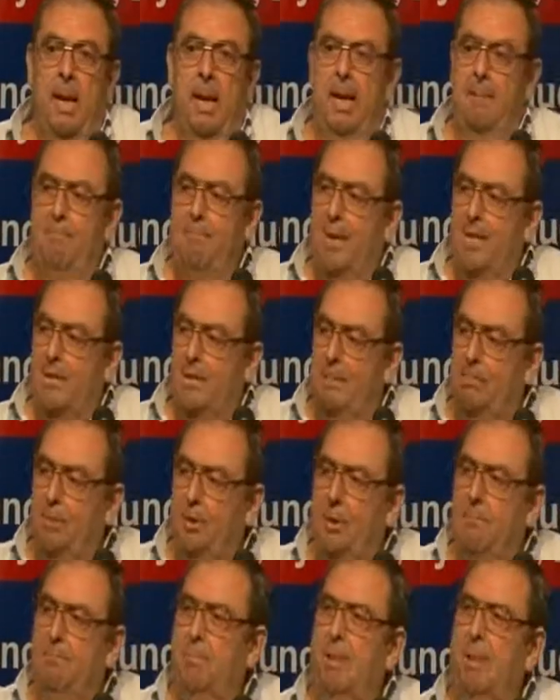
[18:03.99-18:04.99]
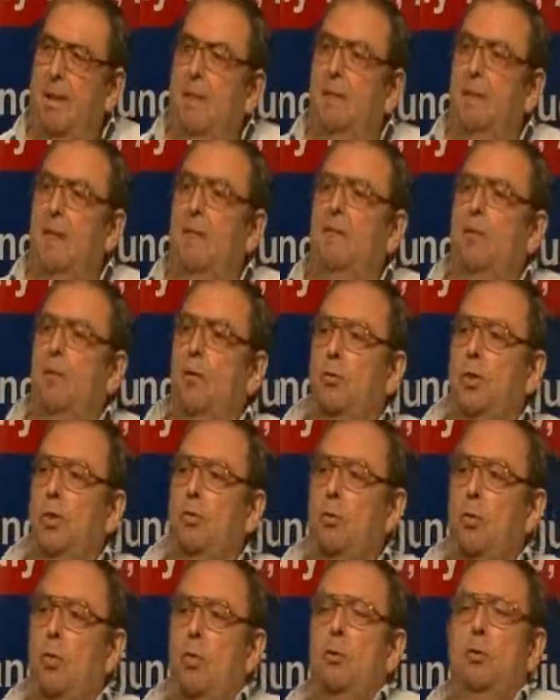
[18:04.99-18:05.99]
and by September
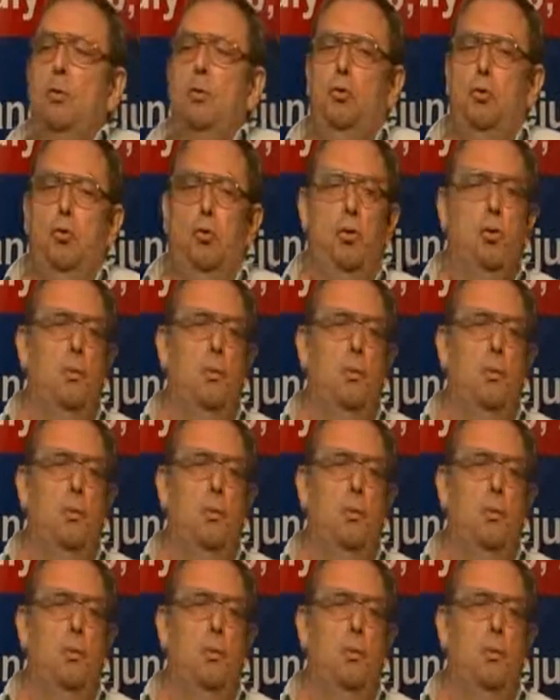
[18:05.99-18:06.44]
1942,